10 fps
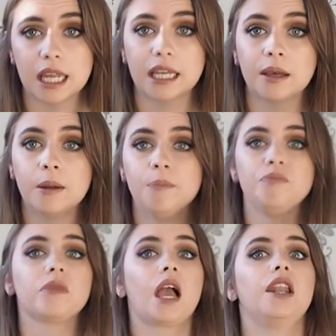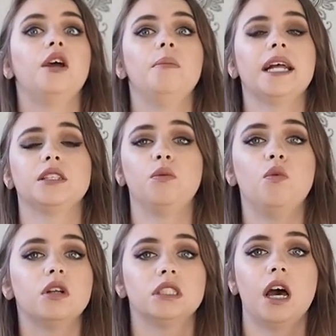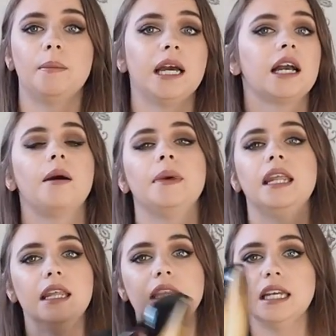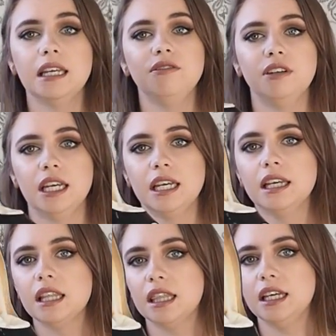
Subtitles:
Like, no matter what time I come in the evening,